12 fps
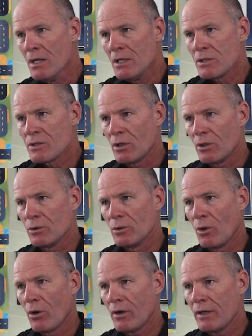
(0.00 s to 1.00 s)
So
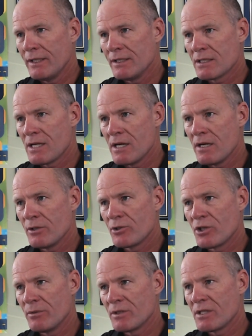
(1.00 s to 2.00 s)
Laura is here,
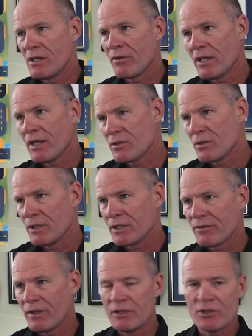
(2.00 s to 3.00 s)
Jim is here. Thanks so much
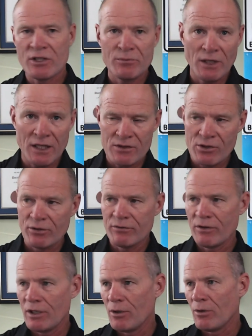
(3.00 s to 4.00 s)
for that, Jim. Yes, good
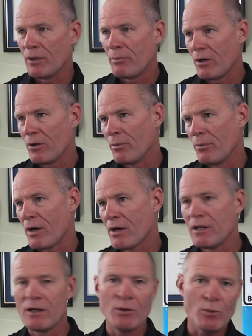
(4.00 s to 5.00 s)
video on parallel
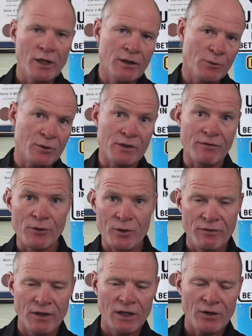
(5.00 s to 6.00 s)
parking. It was the
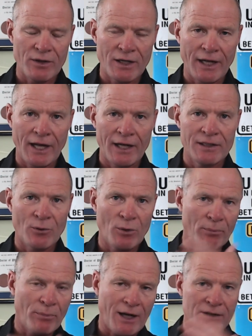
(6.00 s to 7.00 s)
first video that I had that
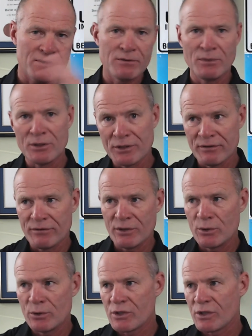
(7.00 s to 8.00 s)
went past 1 million
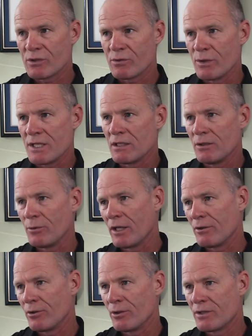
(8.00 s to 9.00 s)
views just recently. We had
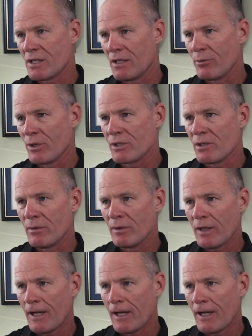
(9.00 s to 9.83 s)
a great celebration about